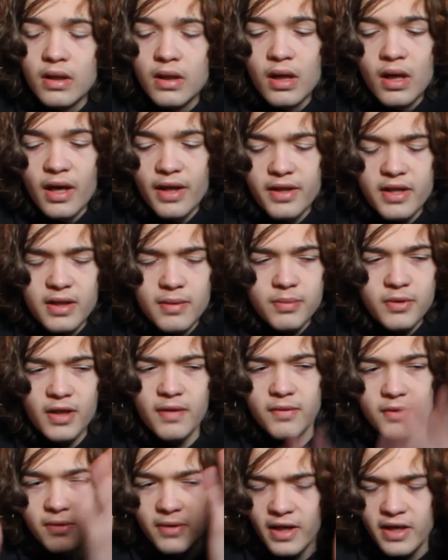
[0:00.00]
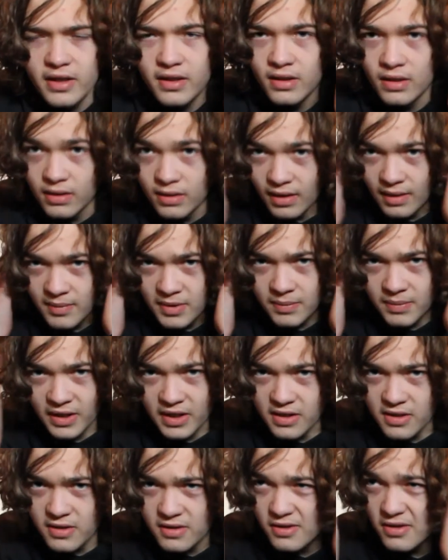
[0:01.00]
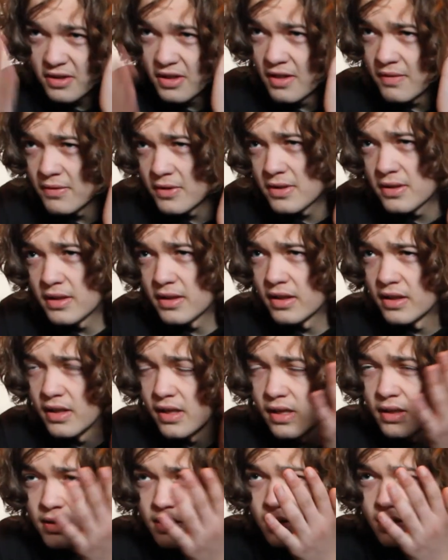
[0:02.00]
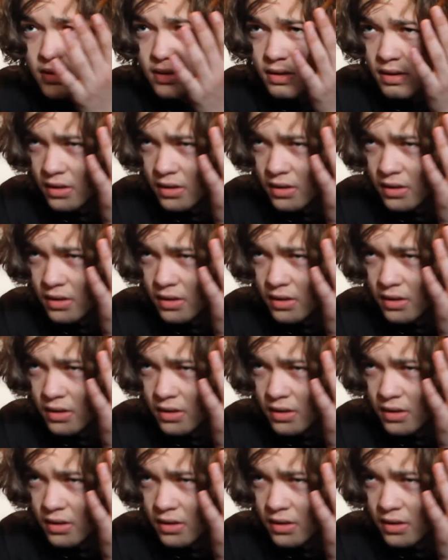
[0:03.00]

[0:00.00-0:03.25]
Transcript: I think I'm covered, right? I mean, my ears are covered, you